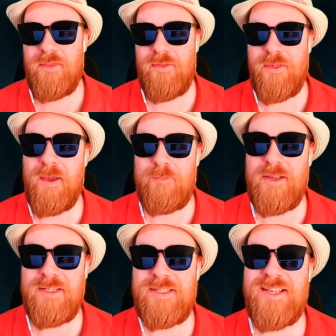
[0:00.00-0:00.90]
That
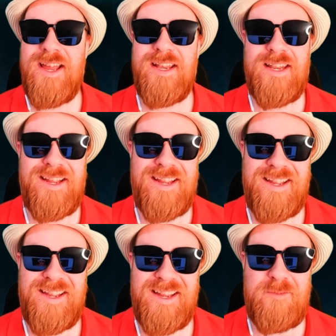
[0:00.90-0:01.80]
being said,
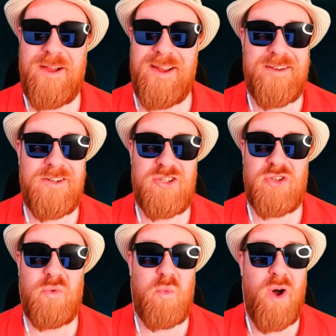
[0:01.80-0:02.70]
in my
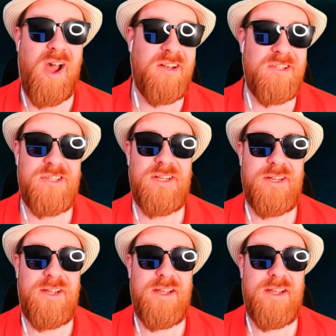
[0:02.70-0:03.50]
initial watch,